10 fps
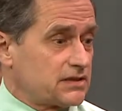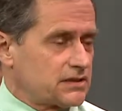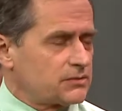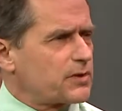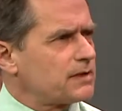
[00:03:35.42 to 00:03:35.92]

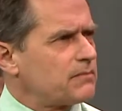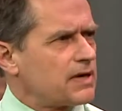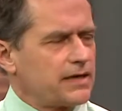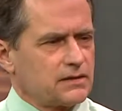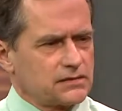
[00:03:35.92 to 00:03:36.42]
is spread
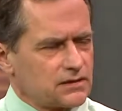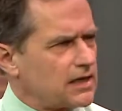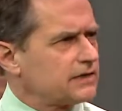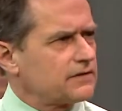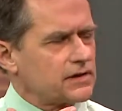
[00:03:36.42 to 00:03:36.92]
by
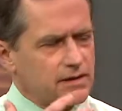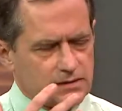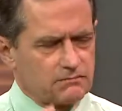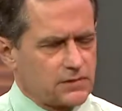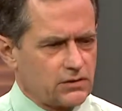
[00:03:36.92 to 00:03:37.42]
saliva
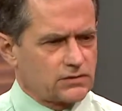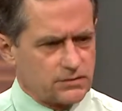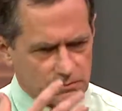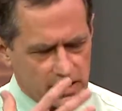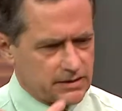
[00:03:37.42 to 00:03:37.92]
and, you know,
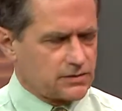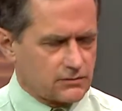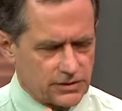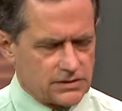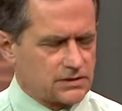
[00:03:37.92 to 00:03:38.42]
body
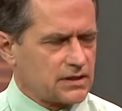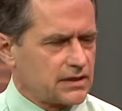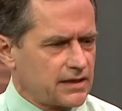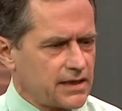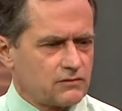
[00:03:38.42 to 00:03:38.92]
secretions
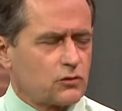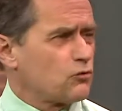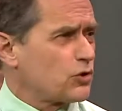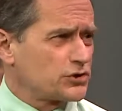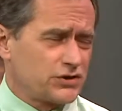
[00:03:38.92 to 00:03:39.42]
like that. You know,
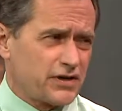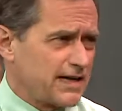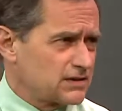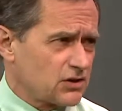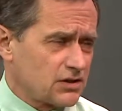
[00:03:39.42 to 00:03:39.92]
washing your
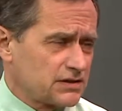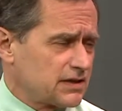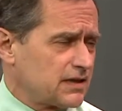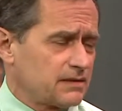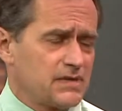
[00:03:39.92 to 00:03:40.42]
hands all the
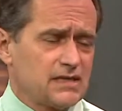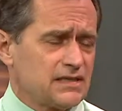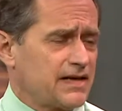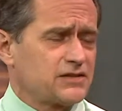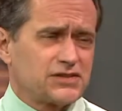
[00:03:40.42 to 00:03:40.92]
time. Mm
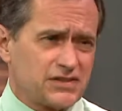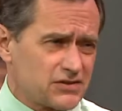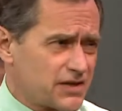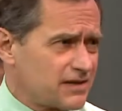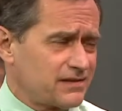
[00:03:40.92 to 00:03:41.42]
-hmm. And there's still
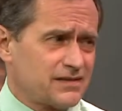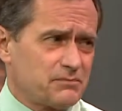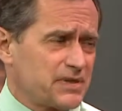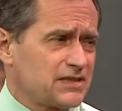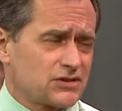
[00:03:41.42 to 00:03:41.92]
nothing
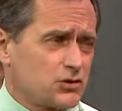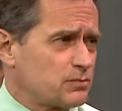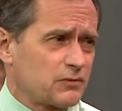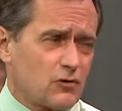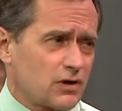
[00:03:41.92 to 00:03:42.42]
that beats
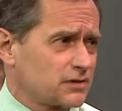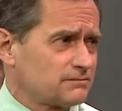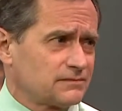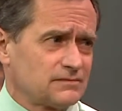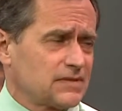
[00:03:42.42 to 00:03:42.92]
soap and water.
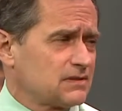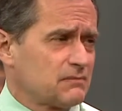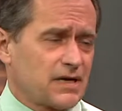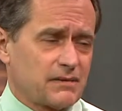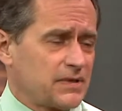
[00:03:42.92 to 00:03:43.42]

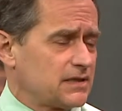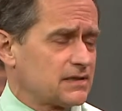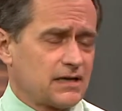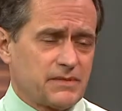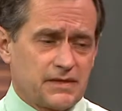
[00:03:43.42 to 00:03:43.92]
By me,
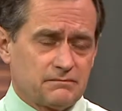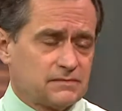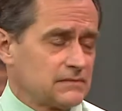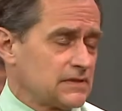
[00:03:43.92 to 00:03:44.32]
I mean